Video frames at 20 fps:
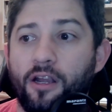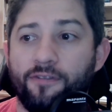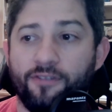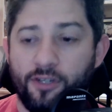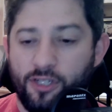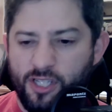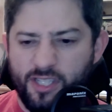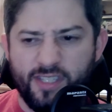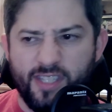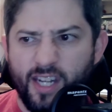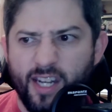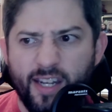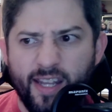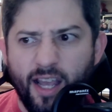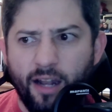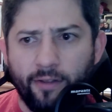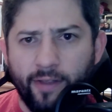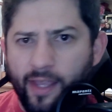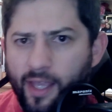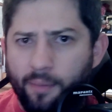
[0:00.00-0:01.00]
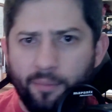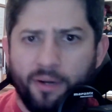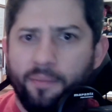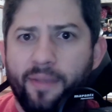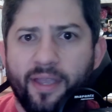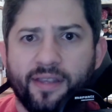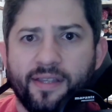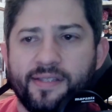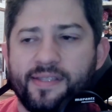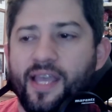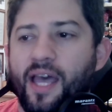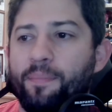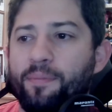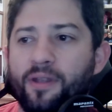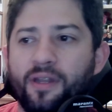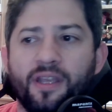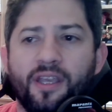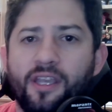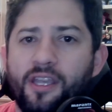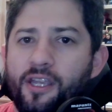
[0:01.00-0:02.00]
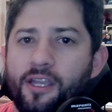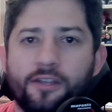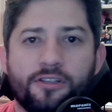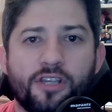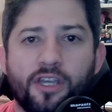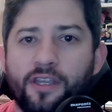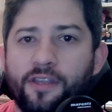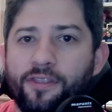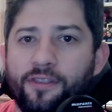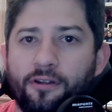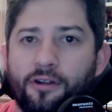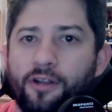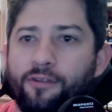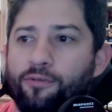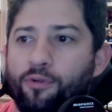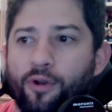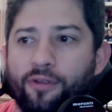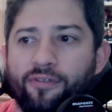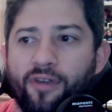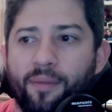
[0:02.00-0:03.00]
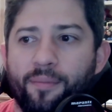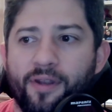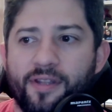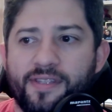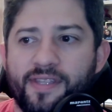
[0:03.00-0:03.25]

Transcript: If you're just sitting down like, I'm going to make this happen, you're talking thirty to forty-five minutes of